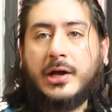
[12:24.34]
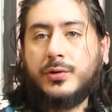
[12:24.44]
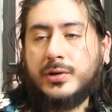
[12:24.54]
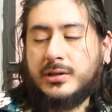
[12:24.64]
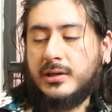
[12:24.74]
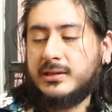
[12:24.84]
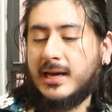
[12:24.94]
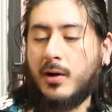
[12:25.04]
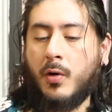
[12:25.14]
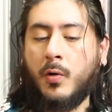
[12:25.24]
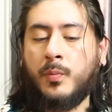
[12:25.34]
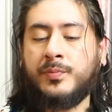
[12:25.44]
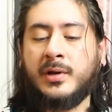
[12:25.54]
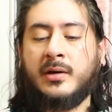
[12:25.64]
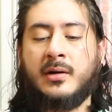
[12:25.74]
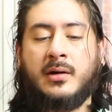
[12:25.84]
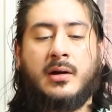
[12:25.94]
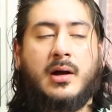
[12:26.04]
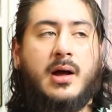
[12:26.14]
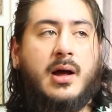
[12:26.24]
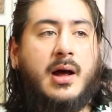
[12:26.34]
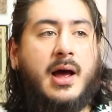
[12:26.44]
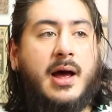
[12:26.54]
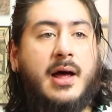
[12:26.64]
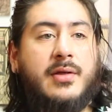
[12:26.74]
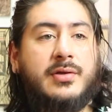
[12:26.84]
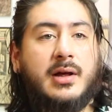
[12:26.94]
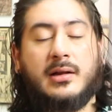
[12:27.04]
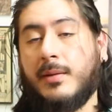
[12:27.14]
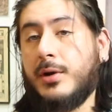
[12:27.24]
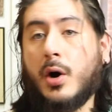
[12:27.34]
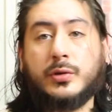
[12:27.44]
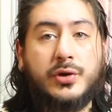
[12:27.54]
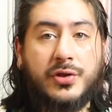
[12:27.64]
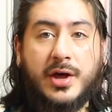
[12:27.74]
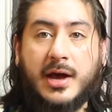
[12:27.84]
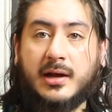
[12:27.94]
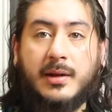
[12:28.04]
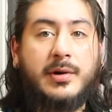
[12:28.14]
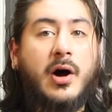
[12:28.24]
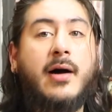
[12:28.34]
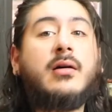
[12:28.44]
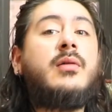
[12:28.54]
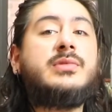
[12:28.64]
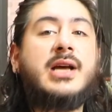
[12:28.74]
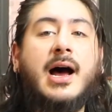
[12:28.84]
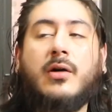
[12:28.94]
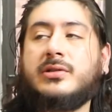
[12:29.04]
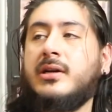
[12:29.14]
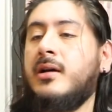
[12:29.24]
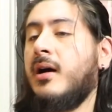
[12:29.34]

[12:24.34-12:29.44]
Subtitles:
doing this at home, and let me know what you think. Let me know how it comes out.